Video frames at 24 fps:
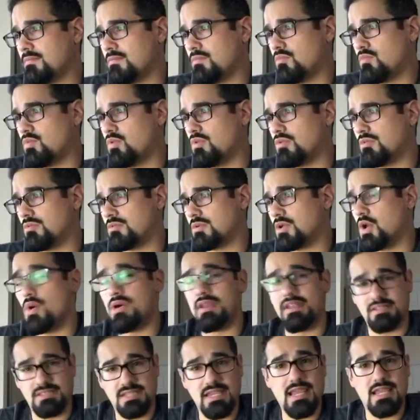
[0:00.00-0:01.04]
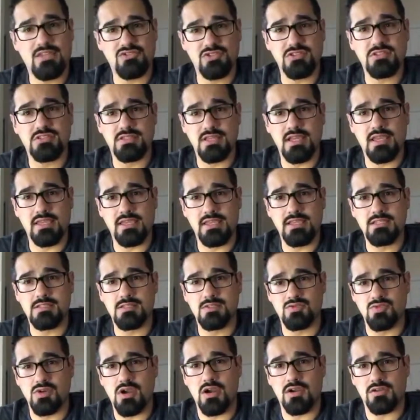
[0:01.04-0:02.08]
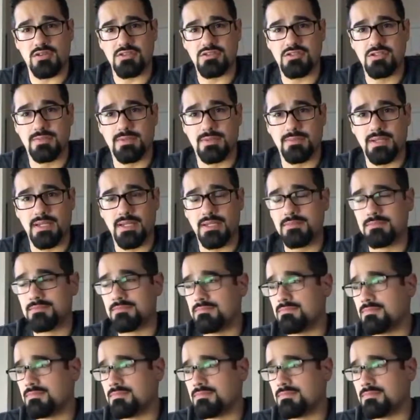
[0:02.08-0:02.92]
will go on a tangent saying he's stronger than Superman.